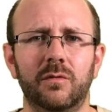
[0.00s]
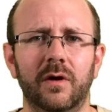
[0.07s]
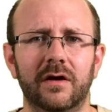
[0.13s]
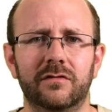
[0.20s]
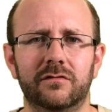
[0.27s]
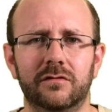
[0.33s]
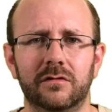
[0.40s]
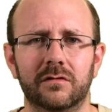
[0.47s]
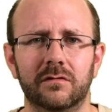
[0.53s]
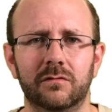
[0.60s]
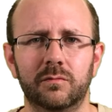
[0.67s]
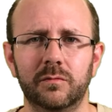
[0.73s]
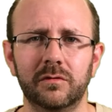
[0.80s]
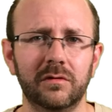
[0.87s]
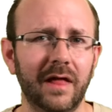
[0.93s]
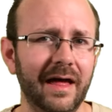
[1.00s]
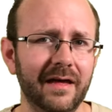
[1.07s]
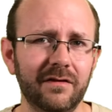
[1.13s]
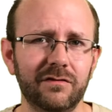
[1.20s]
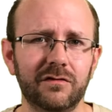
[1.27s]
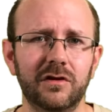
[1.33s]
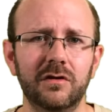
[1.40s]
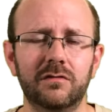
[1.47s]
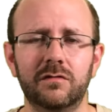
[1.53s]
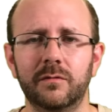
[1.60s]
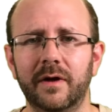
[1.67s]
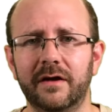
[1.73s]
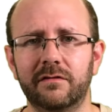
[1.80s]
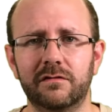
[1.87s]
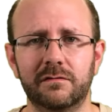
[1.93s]
questions will ask you
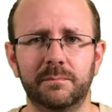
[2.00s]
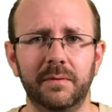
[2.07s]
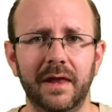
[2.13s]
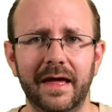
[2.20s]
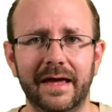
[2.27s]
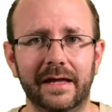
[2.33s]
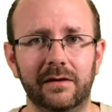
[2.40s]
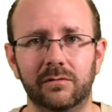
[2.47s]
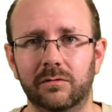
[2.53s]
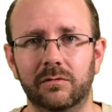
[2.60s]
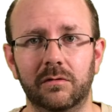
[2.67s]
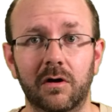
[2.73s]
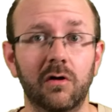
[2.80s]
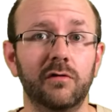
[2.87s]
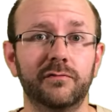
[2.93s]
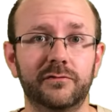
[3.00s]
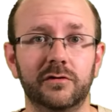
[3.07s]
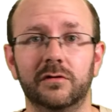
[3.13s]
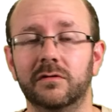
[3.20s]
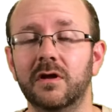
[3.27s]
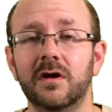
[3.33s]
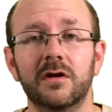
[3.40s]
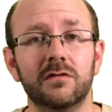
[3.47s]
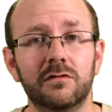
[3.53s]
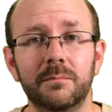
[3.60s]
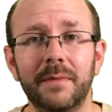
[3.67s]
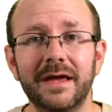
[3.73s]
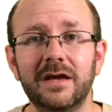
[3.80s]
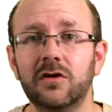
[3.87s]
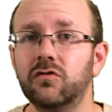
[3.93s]
to explain, or often to
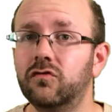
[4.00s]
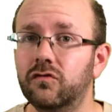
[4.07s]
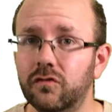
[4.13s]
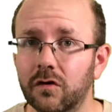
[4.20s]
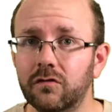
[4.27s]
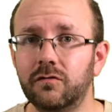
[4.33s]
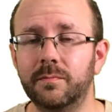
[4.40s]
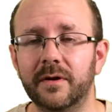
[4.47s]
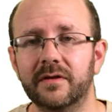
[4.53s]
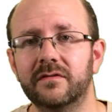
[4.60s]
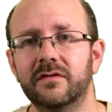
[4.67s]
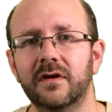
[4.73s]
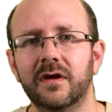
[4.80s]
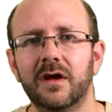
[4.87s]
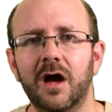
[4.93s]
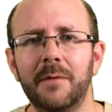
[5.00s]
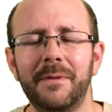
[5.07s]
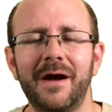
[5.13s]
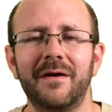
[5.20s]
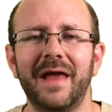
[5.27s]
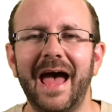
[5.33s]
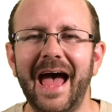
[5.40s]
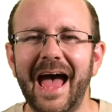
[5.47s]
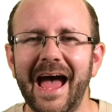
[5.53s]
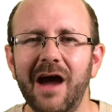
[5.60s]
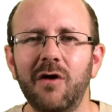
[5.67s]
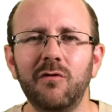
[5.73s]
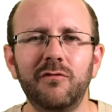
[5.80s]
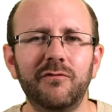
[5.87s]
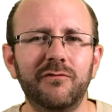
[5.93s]
make a judgment about
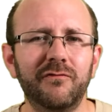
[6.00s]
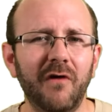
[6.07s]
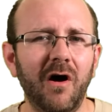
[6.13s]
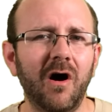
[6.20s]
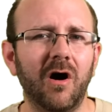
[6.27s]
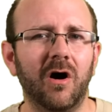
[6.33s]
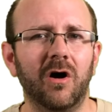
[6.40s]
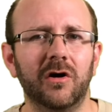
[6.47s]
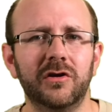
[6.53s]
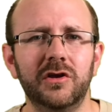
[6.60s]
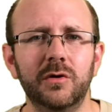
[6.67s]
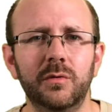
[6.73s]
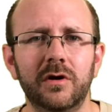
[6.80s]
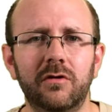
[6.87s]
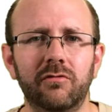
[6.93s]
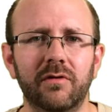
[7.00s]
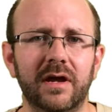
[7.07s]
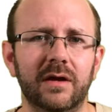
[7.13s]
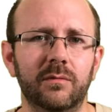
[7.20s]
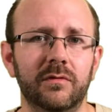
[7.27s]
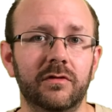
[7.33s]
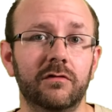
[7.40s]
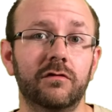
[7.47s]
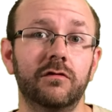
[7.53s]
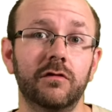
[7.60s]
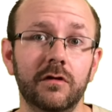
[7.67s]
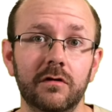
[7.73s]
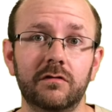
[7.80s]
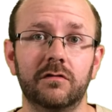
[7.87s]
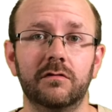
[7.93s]
how far you agree with a
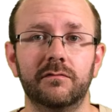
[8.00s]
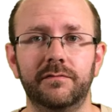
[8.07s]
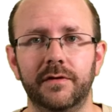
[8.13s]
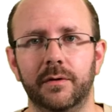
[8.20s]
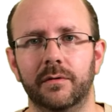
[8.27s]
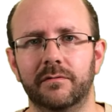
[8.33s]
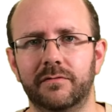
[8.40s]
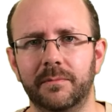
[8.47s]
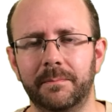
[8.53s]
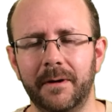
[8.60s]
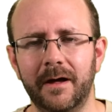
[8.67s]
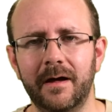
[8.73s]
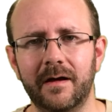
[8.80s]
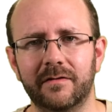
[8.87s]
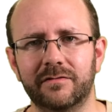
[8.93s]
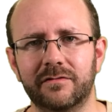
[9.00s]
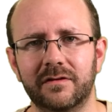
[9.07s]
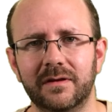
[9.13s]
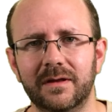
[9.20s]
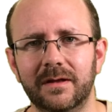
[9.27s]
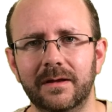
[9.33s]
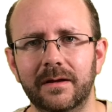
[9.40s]
certain view of the past.